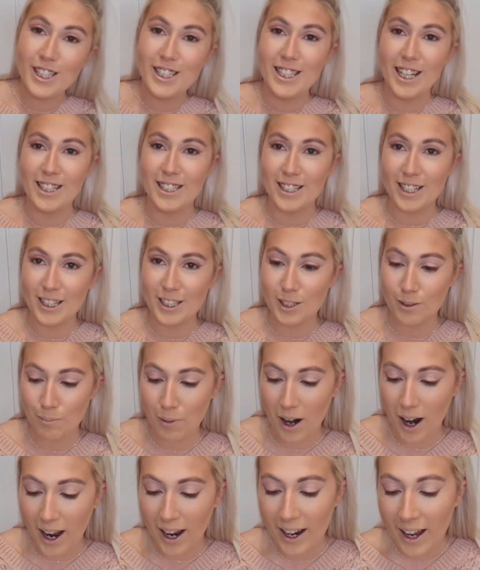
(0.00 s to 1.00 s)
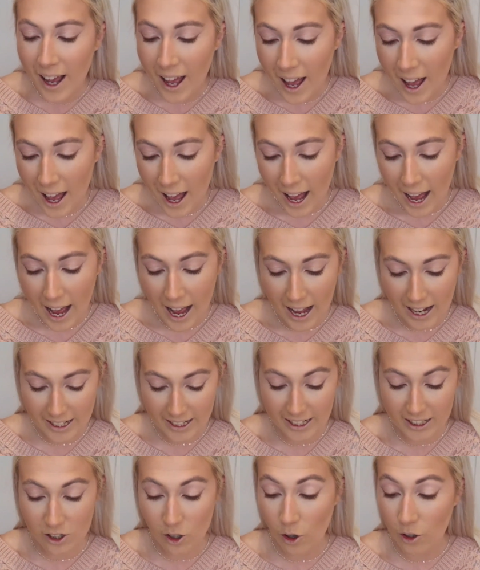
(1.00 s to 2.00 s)
Setting Spray,
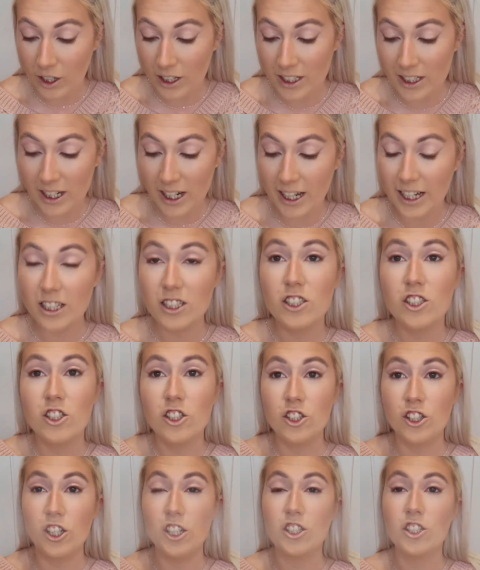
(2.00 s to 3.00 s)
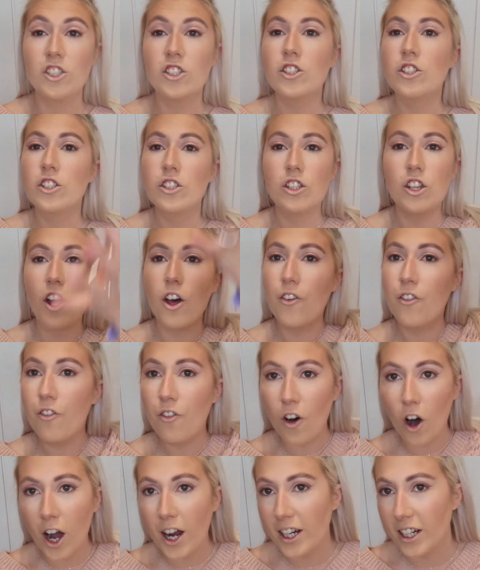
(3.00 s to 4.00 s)
and it's honestly the
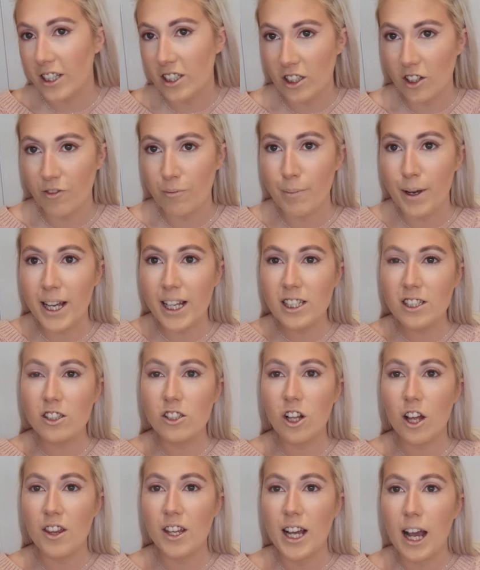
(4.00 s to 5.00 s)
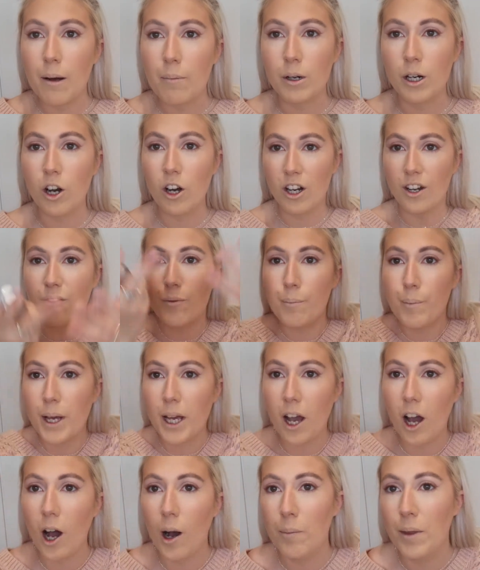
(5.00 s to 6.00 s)
finest of mist. Like the camera can't even
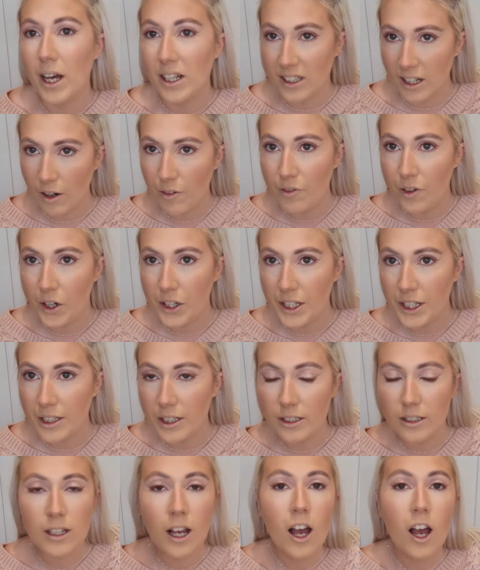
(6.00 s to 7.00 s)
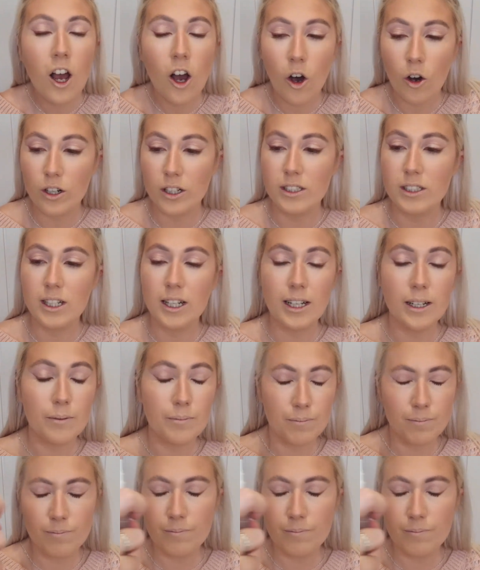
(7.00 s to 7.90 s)
pick it up, that's how fine it is, honestly.